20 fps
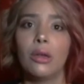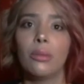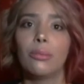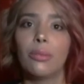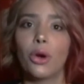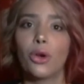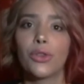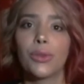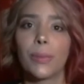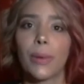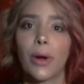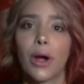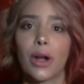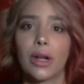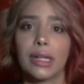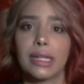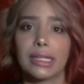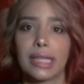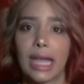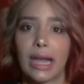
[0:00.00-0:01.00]
both
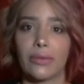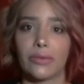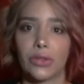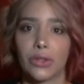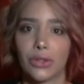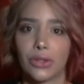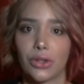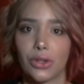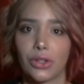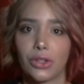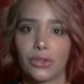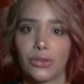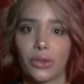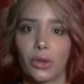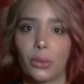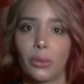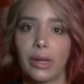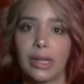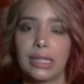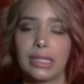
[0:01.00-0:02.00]
parties have to search for
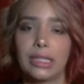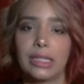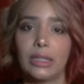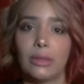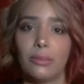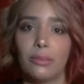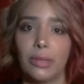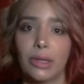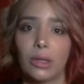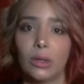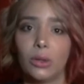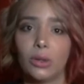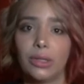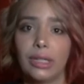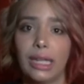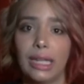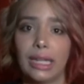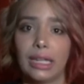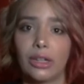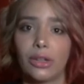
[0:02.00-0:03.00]
ways to build
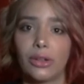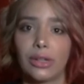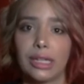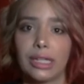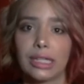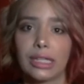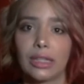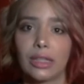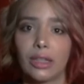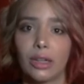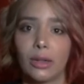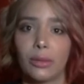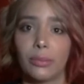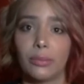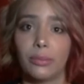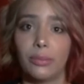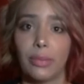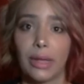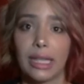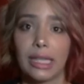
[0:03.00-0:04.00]
and increase their
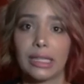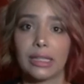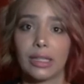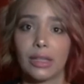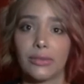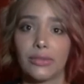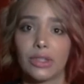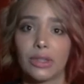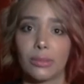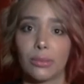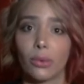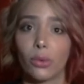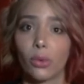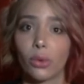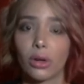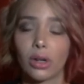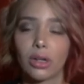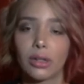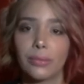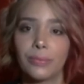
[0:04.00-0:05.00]
base of
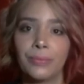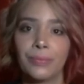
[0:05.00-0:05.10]
support.